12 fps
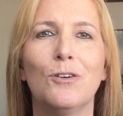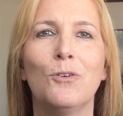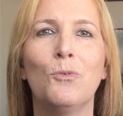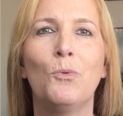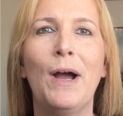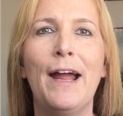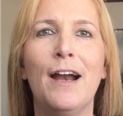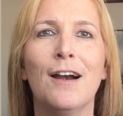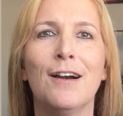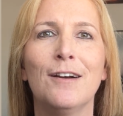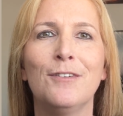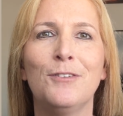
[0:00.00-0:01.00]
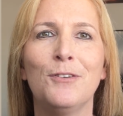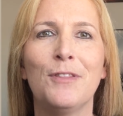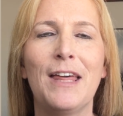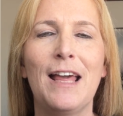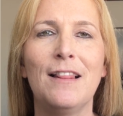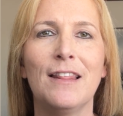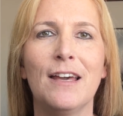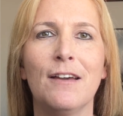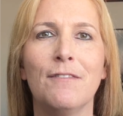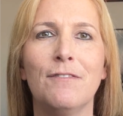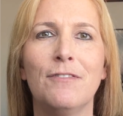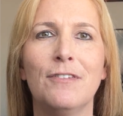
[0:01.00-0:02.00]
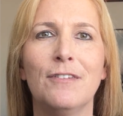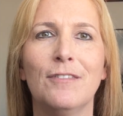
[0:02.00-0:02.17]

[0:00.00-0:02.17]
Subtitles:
Where do they live?